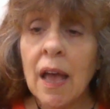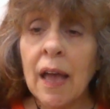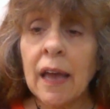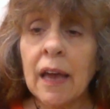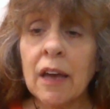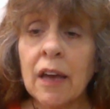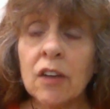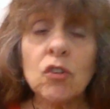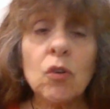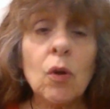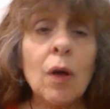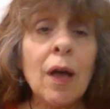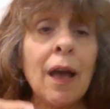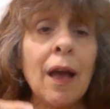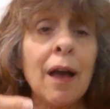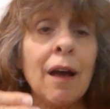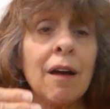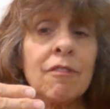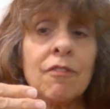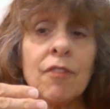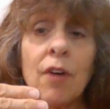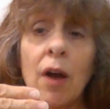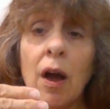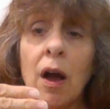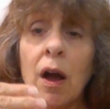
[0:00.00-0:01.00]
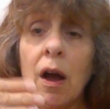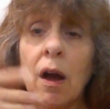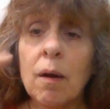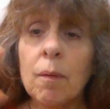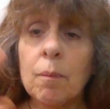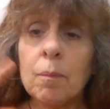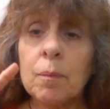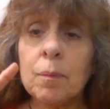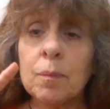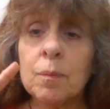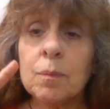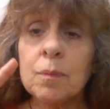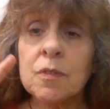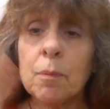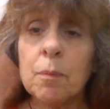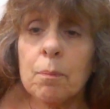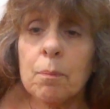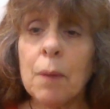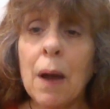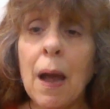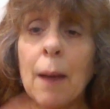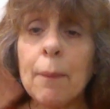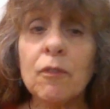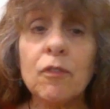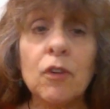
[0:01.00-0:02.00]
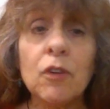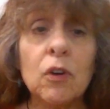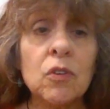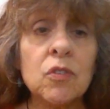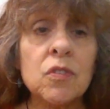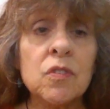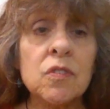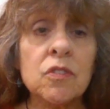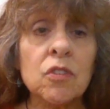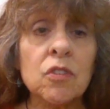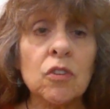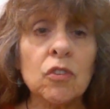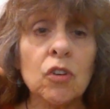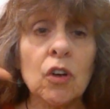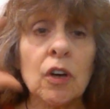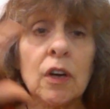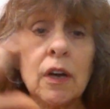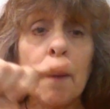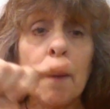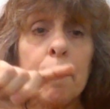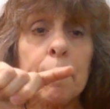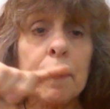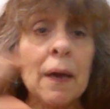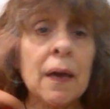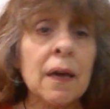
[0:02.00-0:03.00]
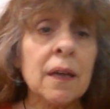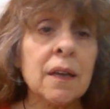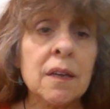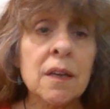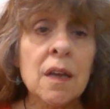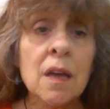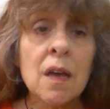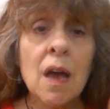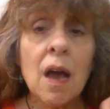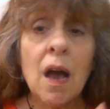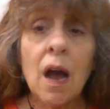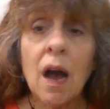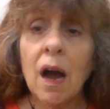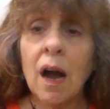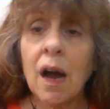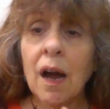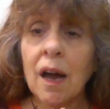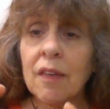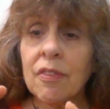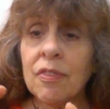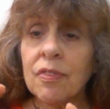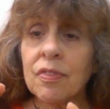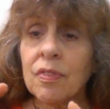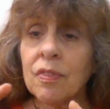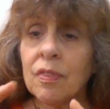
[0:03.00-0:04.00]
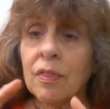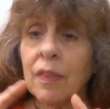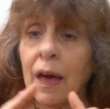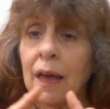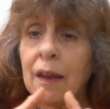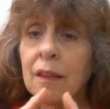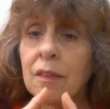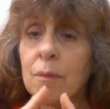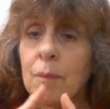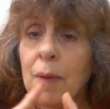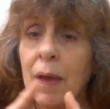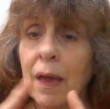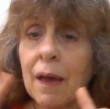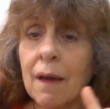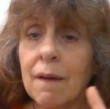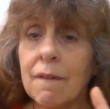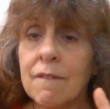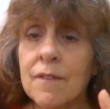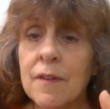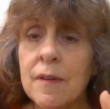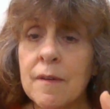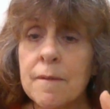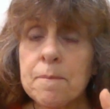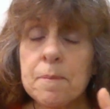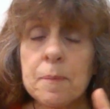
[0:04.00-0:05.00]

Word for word: and you'll have some Bible verses to look up, and a lot of them have